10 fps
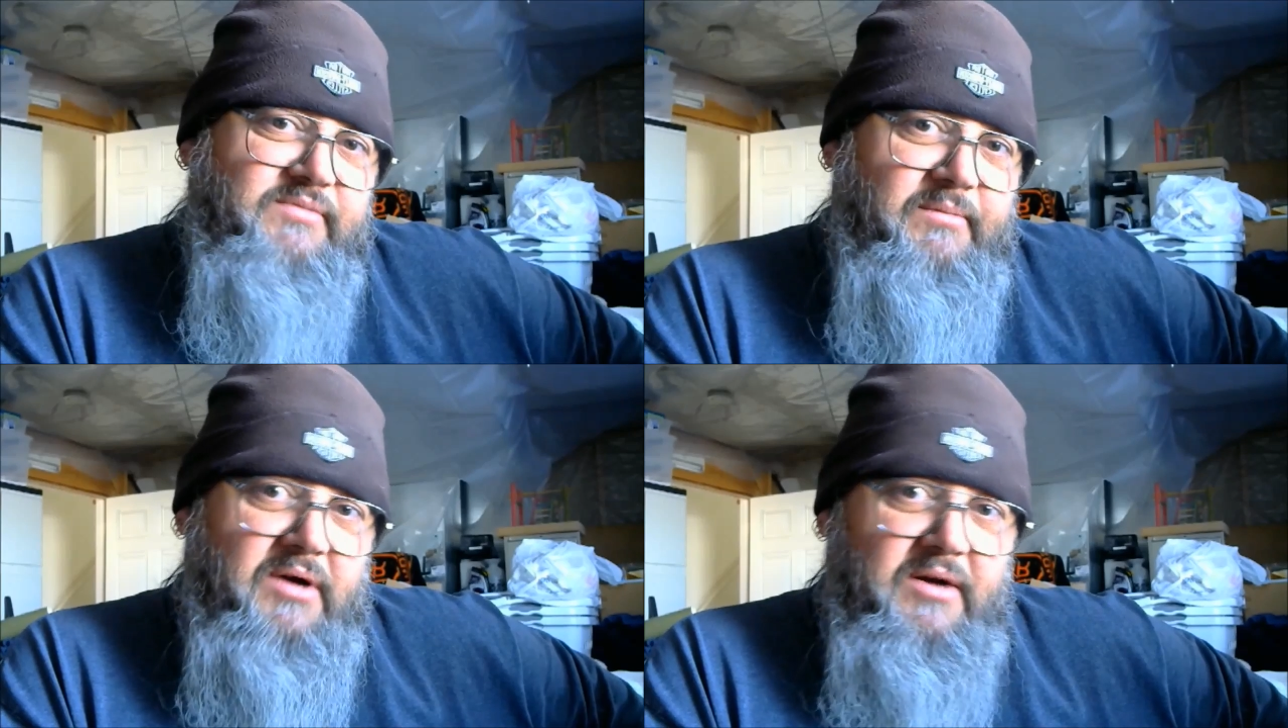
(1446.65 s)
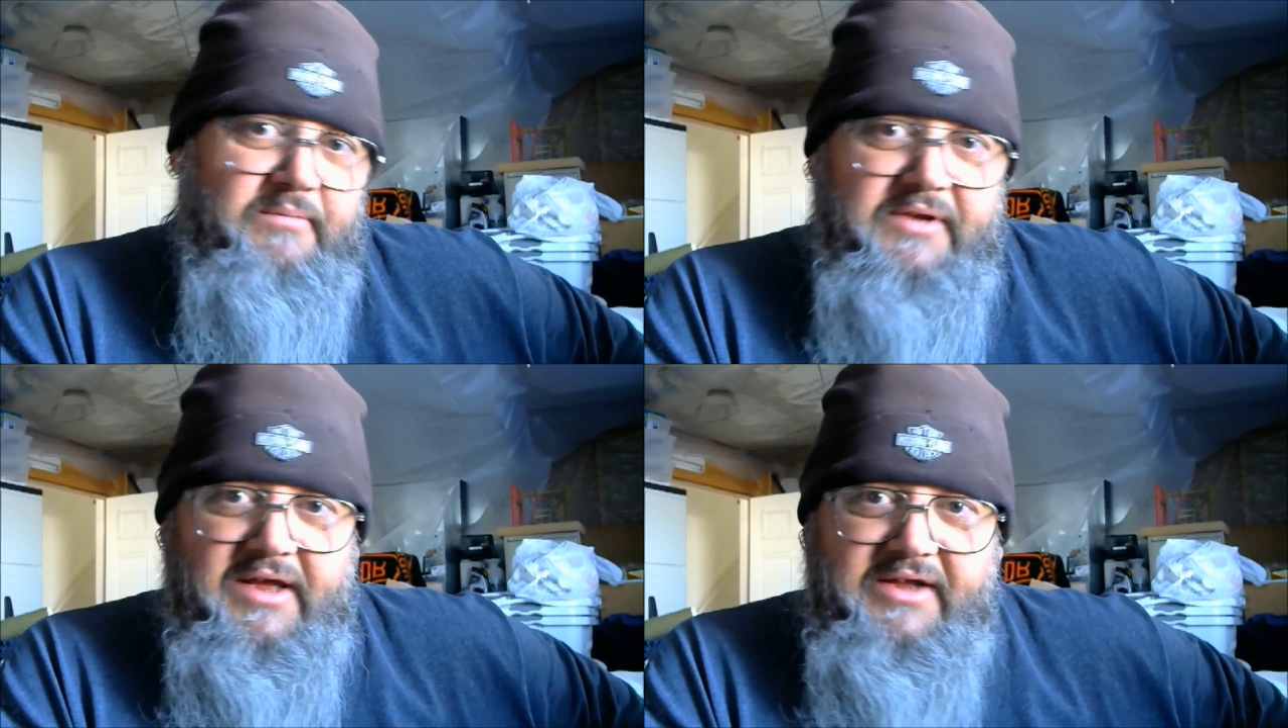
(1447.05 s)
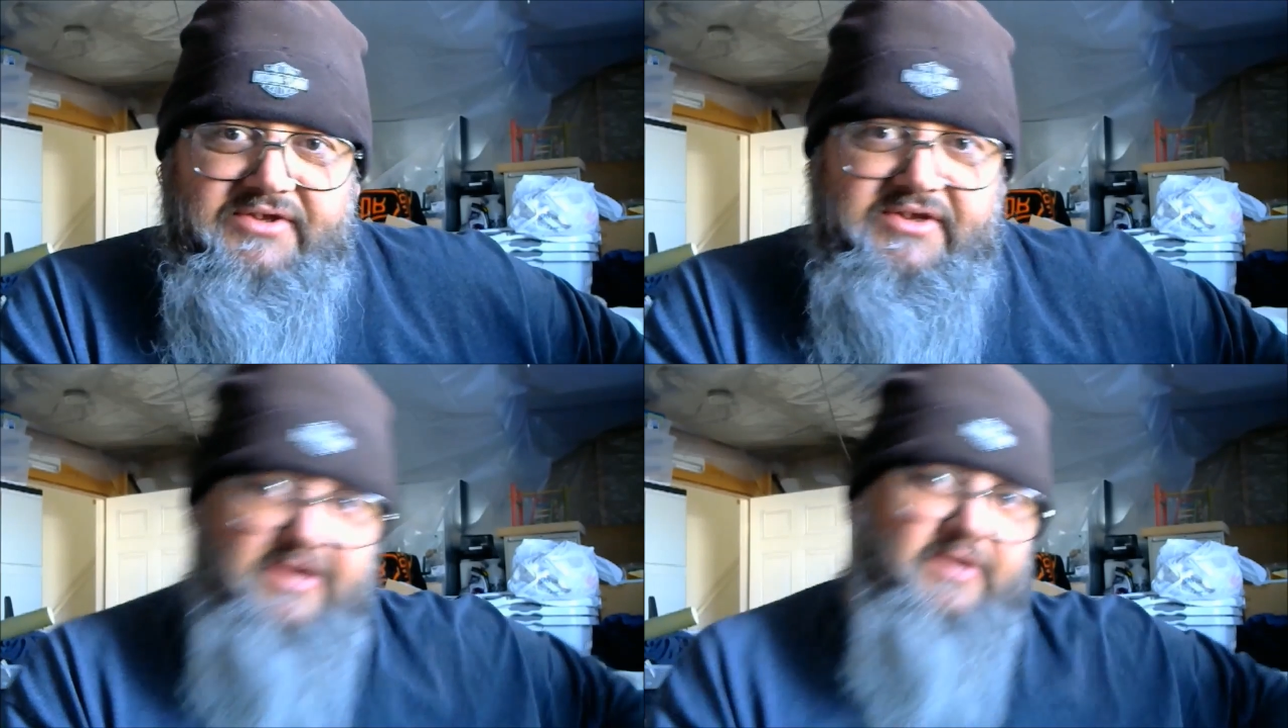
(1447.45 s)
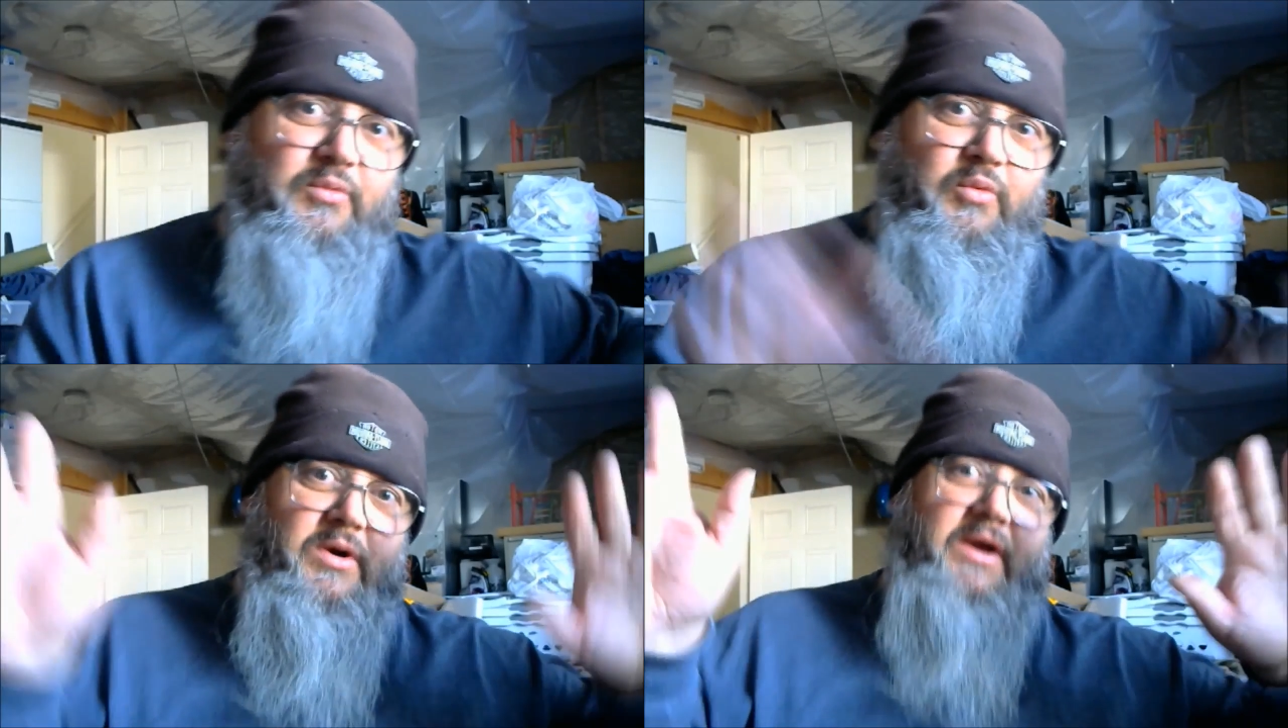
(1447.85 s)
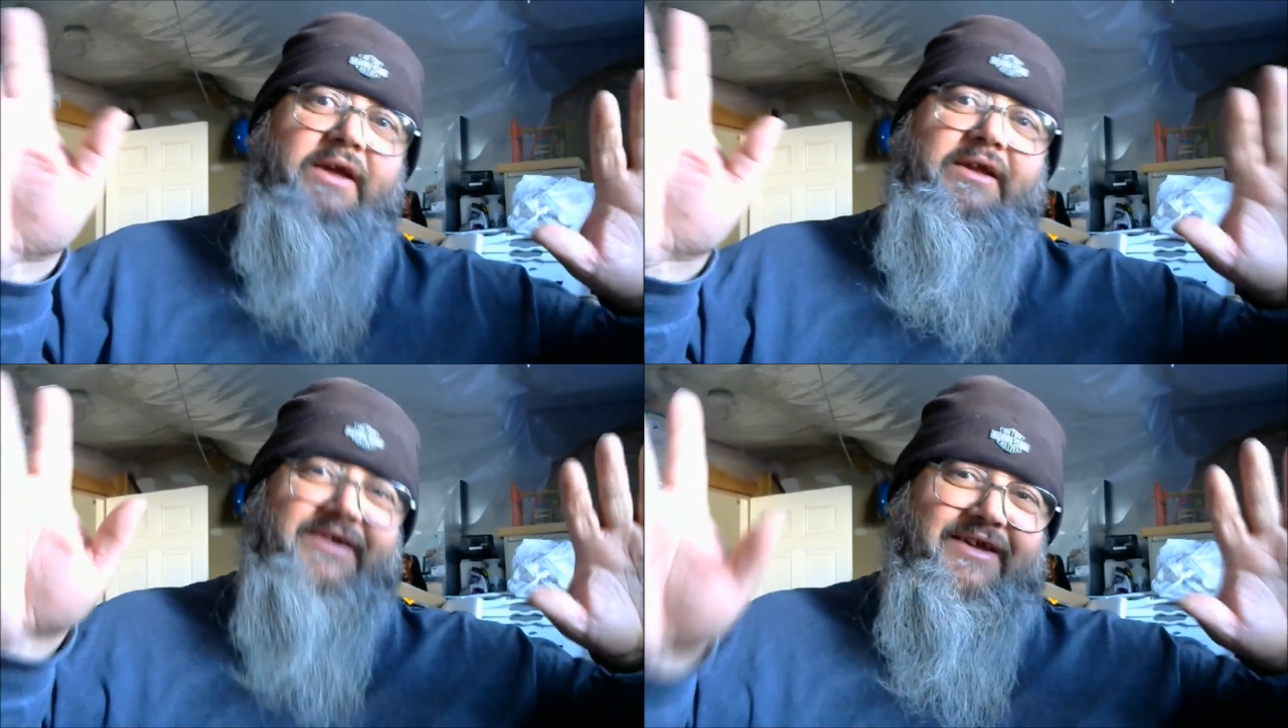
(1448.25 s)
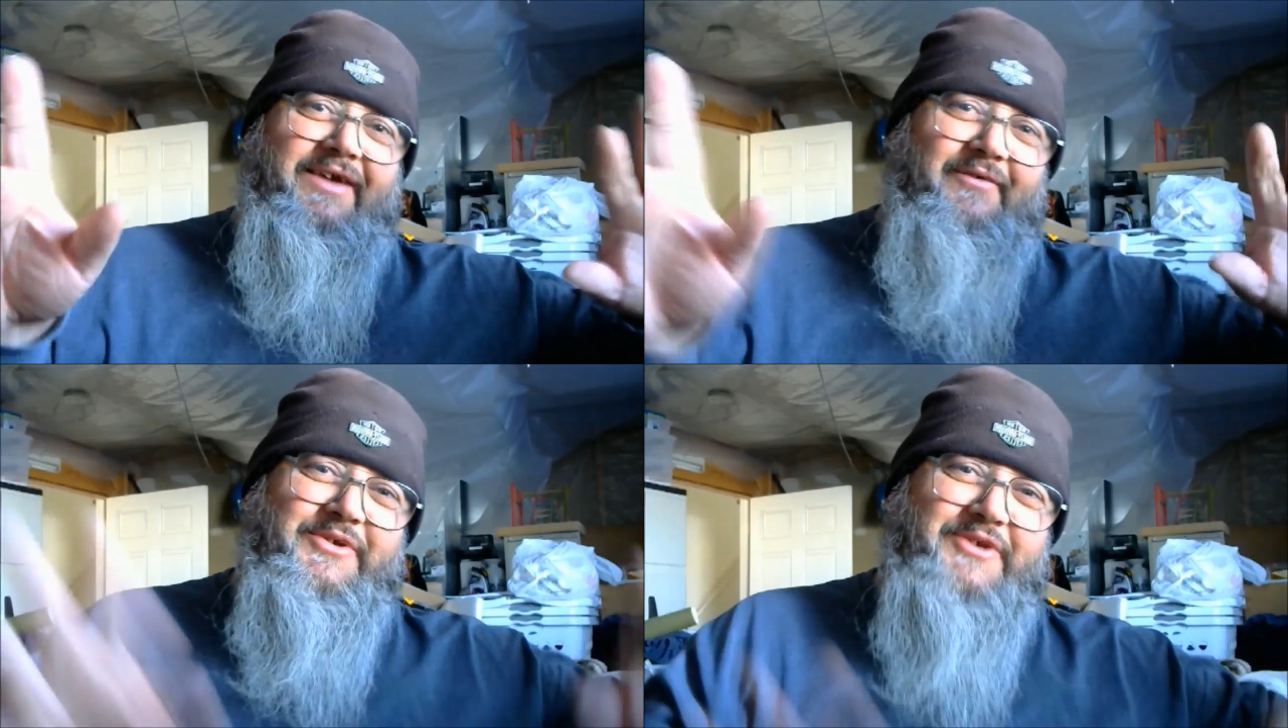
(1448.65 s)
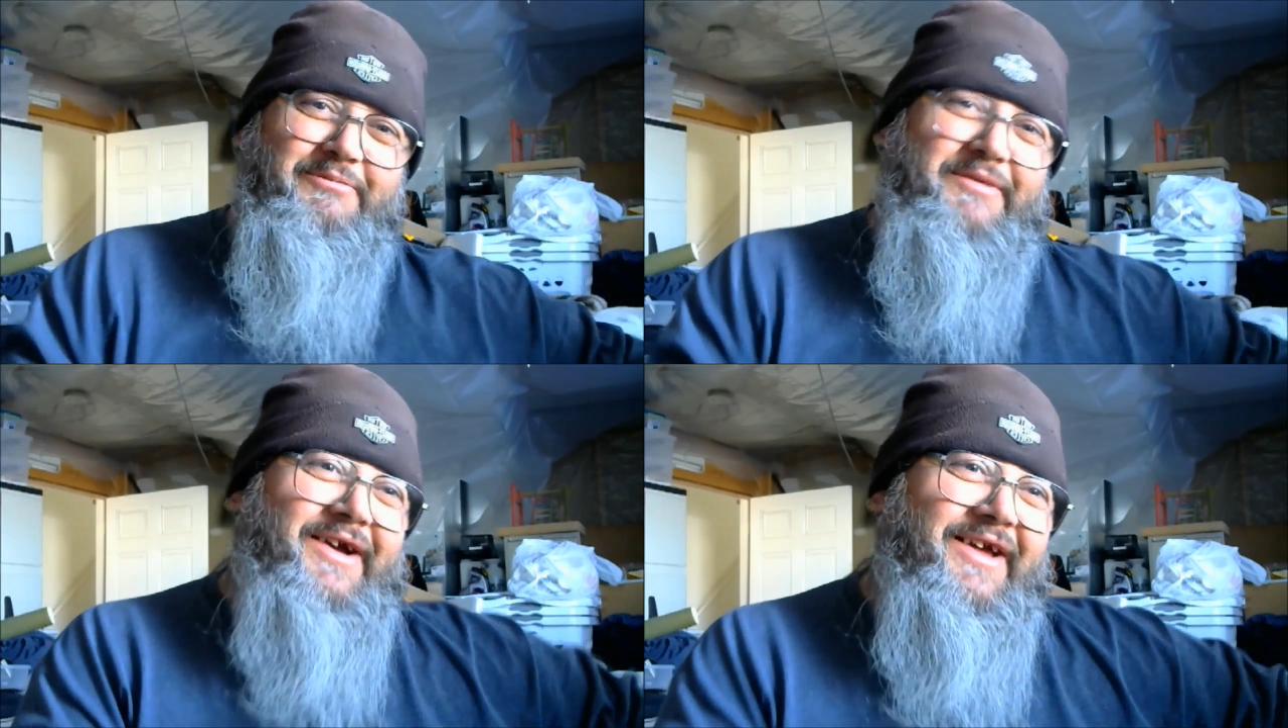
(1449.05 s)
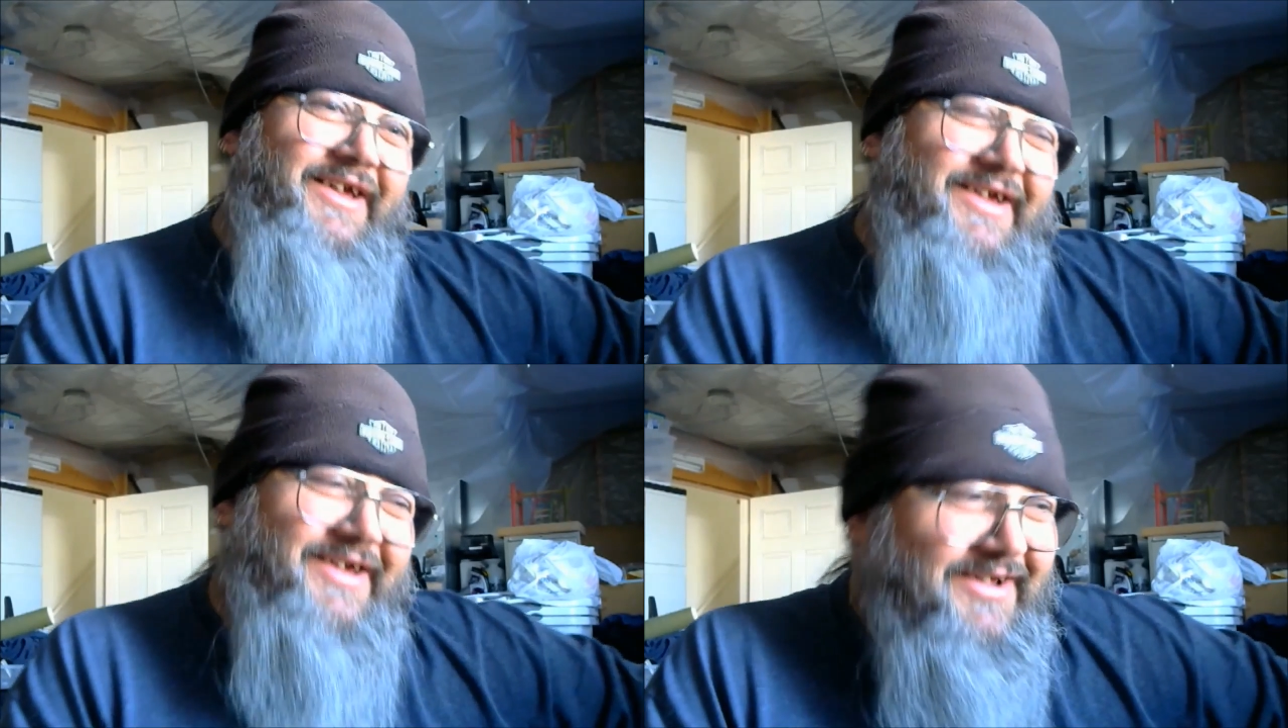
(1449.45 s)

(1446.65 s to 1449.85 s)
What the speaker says: But Papa Dan's saying, wait, give us a break.